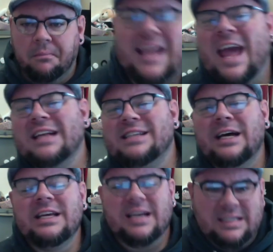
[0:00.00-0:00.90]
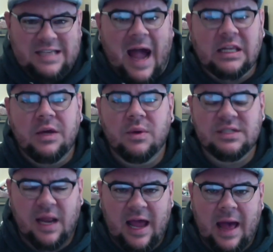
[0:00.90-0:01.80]
Can't tell you exactly what's
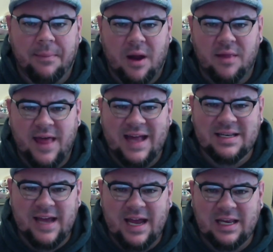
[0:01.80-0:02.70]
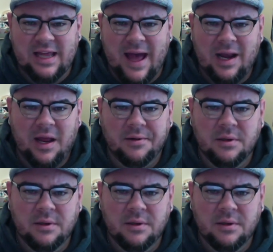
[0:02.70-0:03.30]
going to happen on that date yet,